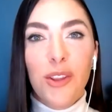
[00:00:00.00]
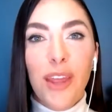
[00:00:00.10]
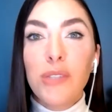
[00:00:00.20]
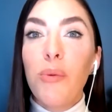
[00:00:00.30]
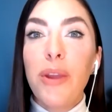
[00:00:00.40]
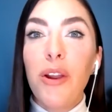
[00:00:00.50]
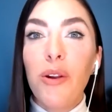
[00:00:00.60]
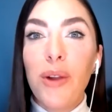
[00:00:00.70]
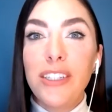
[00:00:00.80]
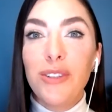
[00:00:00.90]
So that's what we
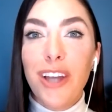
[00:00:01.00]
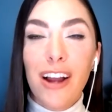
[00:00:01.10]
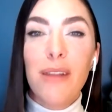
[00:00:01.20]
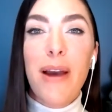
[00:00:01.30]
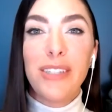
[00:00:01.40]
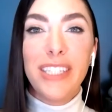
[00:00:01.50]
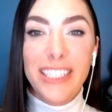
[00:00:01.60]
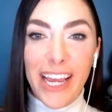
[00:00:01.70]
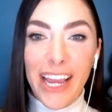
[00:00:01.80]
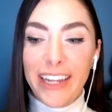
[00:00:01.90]
are going to talk about
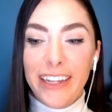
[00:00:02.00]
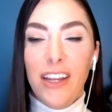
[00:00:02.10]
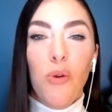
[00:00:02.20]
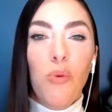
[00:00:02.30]
today.